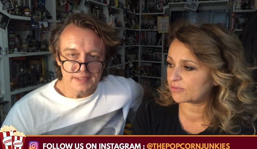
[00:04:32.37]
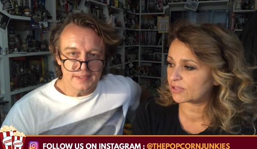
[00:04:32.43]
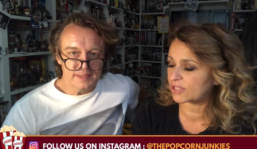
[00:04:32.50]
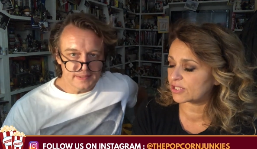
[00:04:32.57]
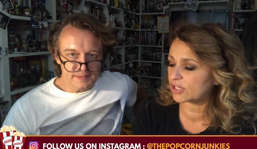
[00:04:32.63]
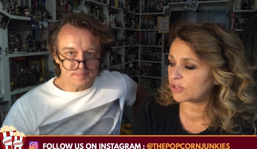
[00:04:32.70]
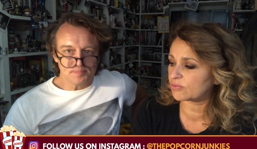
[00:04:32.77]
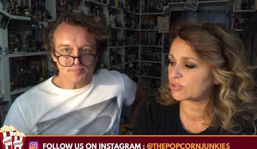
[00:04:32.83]
Speaker 1: there is
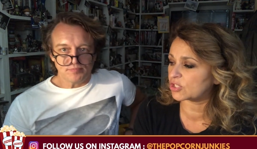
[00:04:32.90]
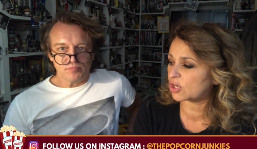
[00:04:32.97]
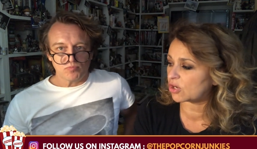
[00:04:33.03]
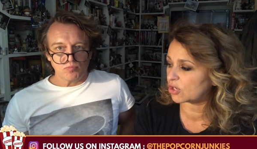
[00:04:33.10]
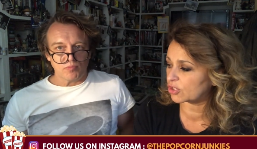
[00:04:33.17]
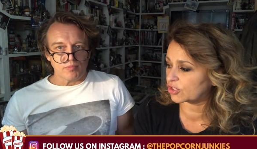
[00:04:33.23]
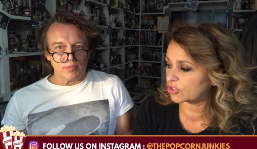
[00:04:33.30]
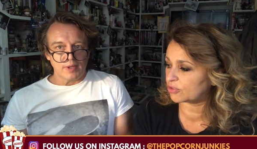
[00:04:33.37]
no
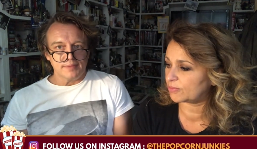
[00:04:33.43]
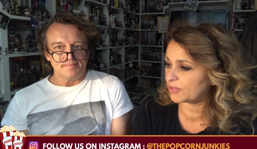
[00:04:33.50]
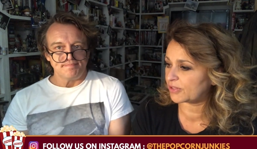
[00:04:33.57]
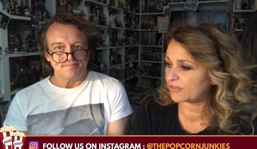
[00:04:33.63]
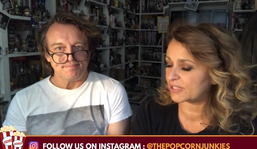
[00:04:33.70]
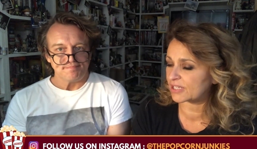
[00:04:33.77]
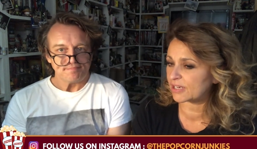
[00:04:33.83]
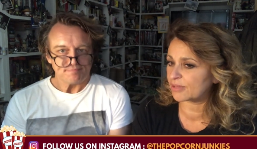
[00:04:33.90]
dark humour, there
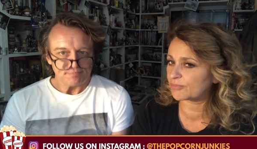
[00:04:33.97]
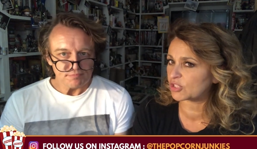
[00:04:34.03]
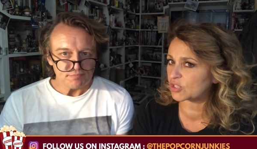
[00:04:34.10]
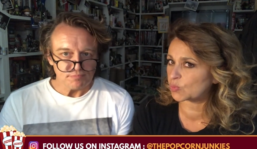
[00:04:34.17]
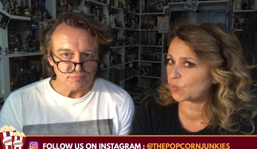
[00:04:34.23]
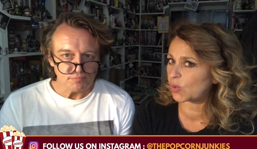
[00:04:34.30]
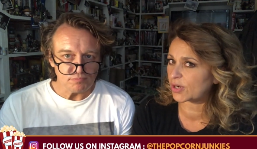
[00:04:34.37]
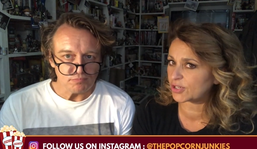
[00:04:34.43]
isn't. I'm just
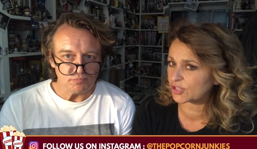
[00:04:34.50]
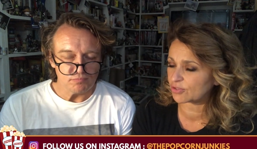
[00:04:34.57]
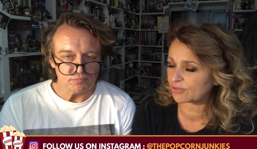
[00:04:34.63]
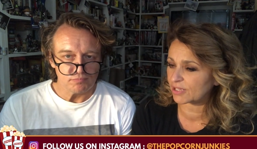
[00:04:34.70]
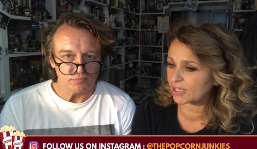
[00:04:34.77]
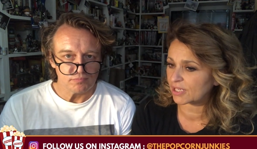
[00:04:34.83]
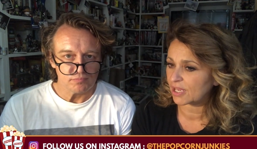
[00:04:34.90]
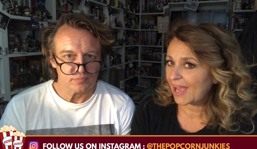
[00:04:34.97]

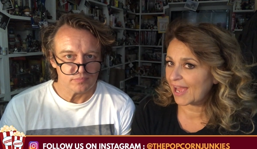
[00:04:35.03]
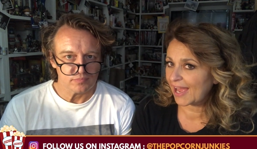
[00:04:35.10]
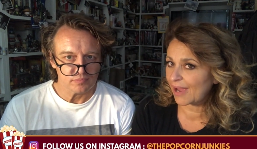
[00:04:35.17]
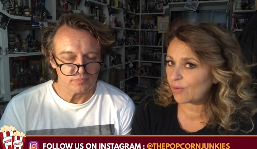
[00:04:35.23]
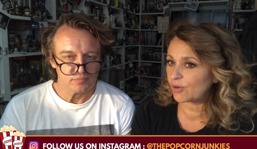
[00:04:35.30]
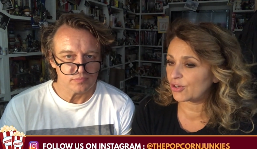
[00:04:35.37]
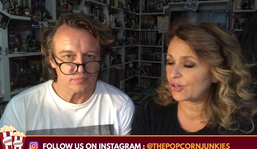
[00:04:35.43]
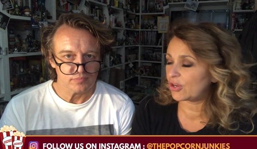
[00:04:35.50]
wondering
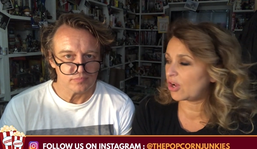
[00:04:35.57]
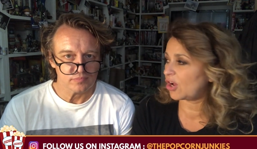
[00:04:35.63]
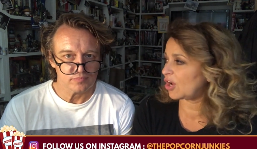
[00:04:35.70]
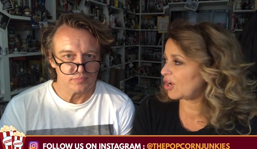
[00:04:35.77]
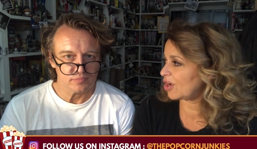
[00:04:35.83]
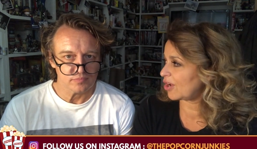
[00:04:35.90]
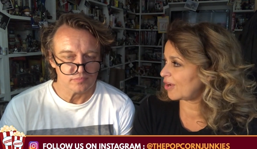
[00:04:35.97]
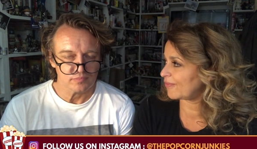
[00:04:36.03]
Speaker 2: how on
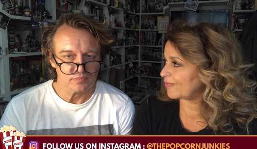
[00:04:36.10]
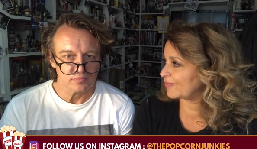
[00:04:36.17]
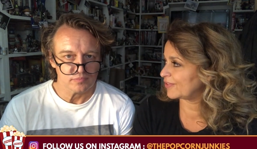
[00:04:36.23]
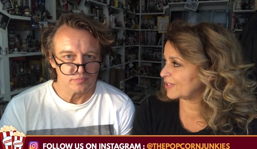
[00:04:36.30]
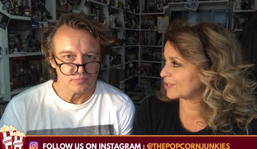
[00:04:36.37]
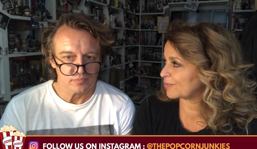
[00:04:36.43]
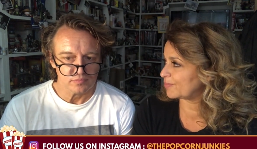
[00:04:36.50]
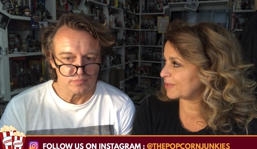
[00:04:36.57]
earth
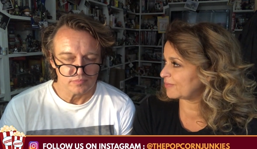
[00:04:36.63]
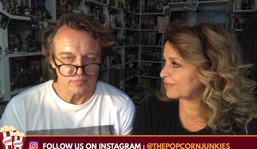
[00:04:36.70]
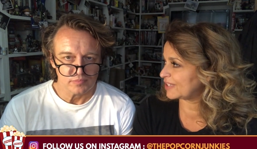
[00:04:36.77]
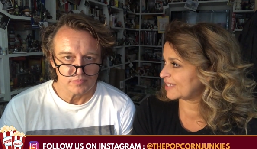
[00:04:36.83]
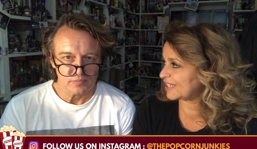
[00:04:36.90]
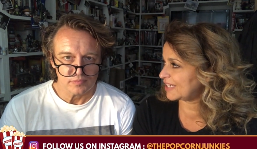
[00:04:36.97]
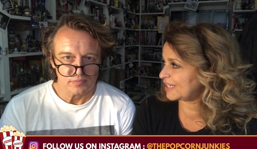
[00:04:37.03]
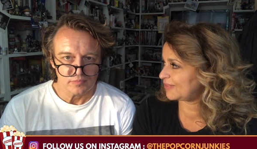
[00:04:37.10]
this will be
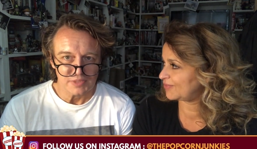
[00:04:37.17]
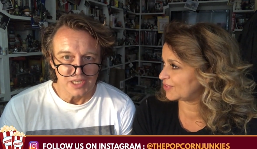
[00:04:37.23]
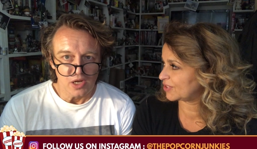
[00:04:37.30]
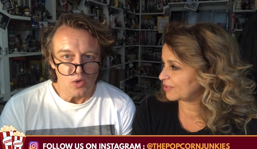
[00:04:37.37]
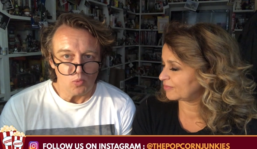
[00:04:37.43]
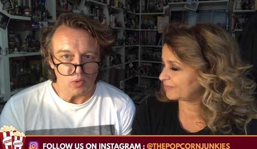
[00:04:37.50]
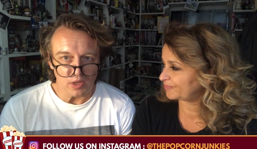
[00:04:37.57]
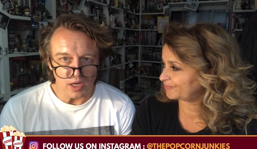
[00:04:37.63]
received.
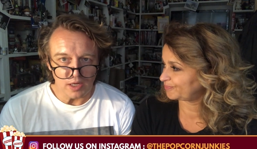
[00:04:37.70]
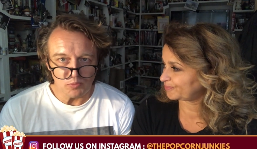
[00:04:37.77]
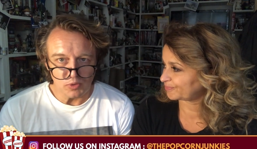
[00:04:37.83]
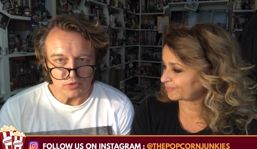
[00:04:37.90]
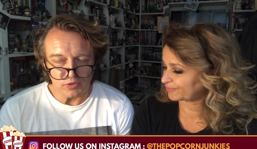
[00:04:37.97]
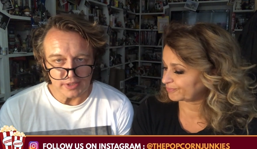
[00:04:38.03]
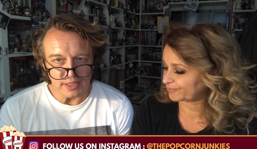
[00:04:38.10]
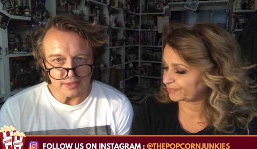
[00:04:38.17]
Well, I'm
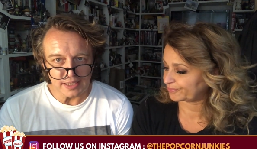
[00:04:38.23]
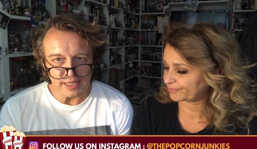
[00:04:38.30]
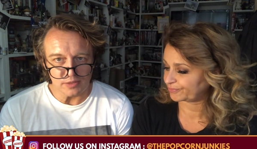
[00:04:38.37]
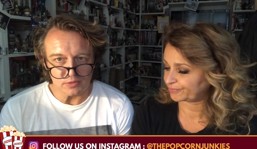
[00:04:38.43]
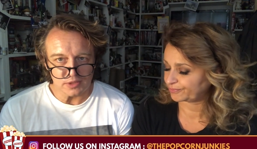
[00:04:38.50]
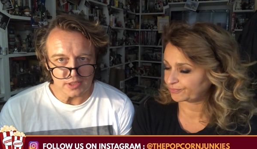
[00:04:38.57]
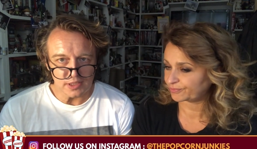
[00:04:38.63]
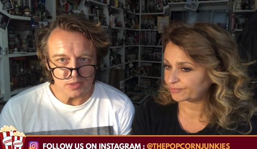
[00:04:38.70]
wondering. Now,
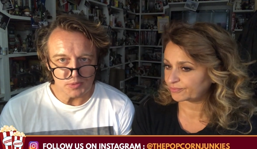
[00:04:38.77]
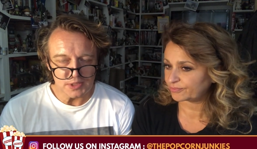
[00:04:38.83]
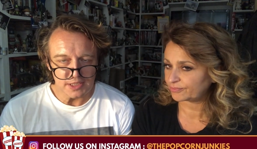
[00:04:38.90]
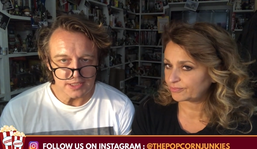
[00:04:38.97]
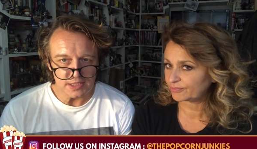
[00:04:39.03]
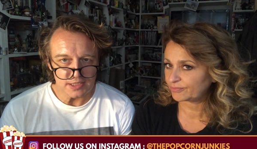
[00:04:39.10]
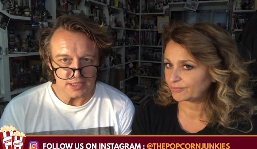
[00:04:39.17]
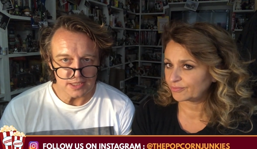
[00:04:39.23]
Taika
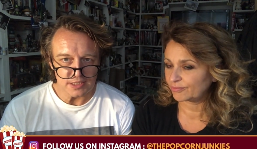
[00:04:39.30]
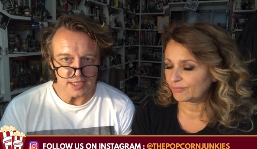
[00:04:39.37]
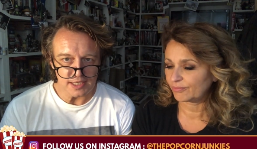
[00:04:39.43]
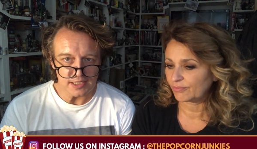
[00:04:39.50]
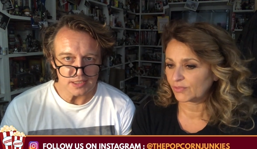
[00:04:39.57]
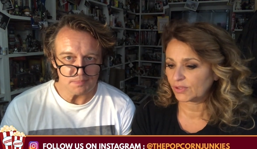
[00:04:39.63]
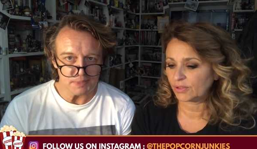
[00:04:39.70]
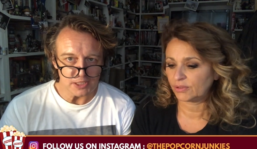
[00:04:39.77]
Waititi says he is
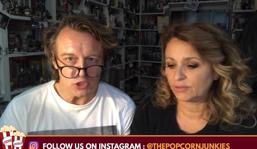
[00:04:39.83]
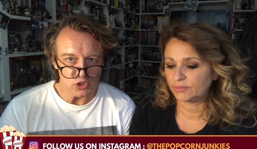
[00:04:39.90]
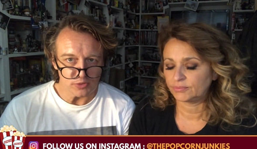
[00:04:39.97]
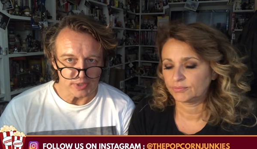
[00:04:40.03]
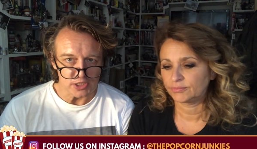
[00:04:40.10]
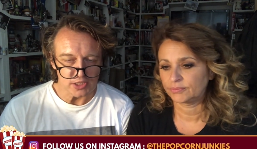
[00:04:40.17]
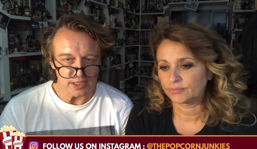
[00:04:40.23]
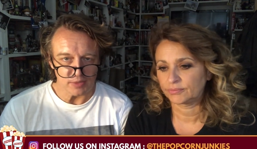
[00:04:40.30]
a bit
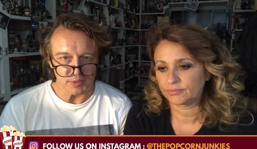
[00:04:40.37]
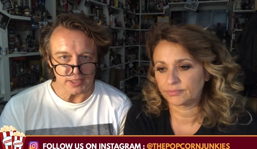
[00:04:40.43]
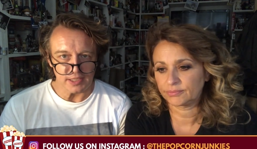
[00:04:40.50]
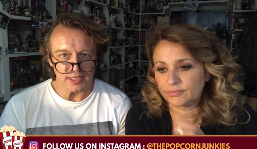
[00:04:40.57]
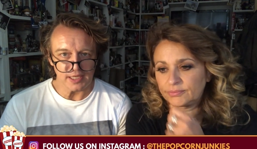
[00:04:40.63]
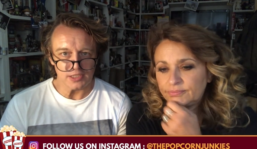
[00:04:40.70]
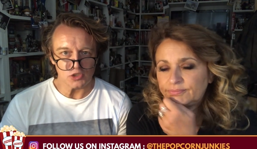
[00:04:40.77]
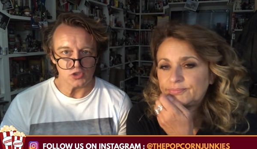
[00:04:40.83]
Jewish anyway. He
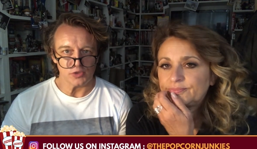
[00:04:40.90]
has